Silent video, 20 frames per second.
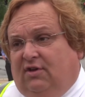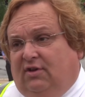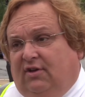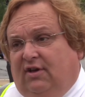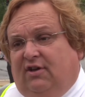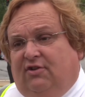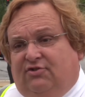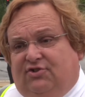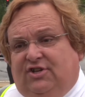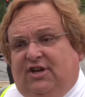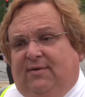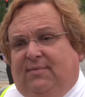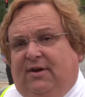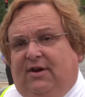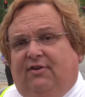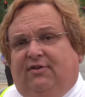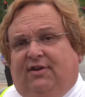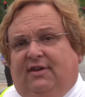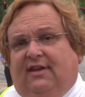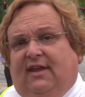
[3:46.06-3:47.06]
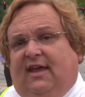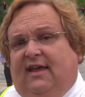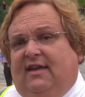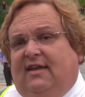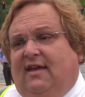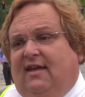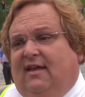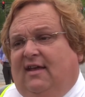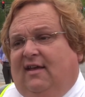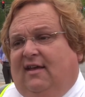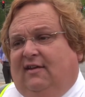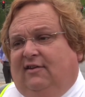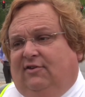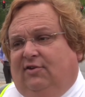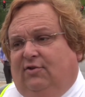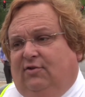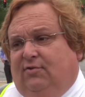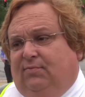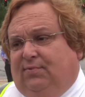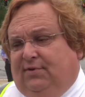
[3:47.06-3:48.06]
leadership here today
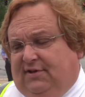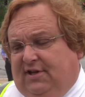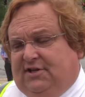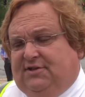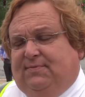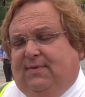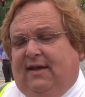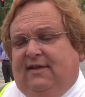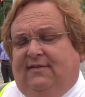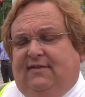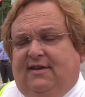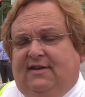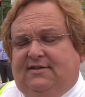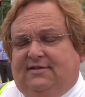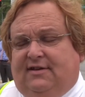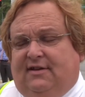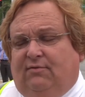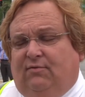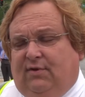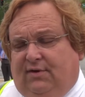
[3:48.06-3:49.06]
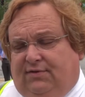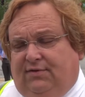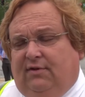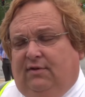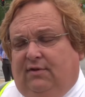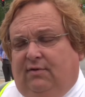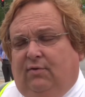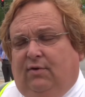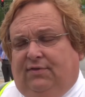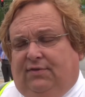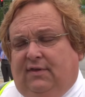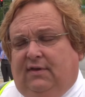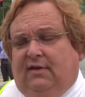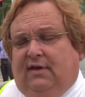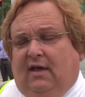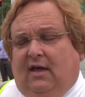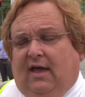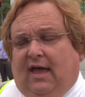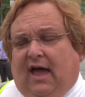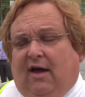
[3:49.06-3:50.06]
to participate in this and with the, with
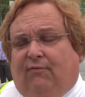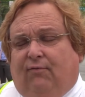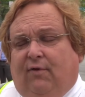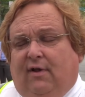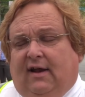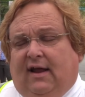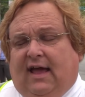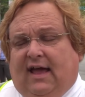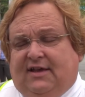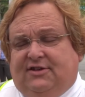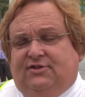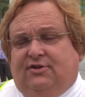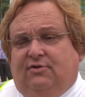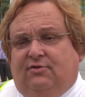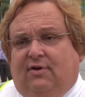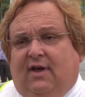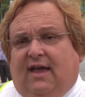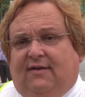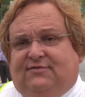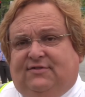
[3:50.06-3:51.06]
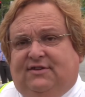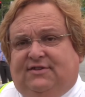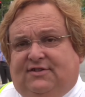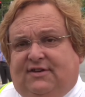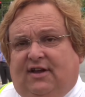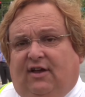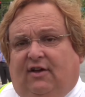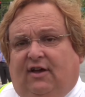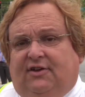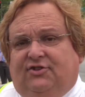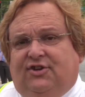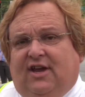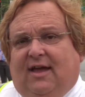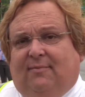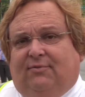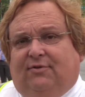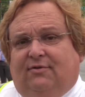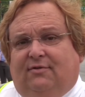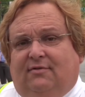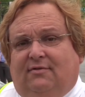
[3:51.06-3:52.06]
the Alpharetta High School FCCLA
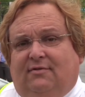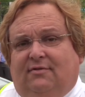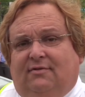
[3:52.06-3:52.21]
chapter.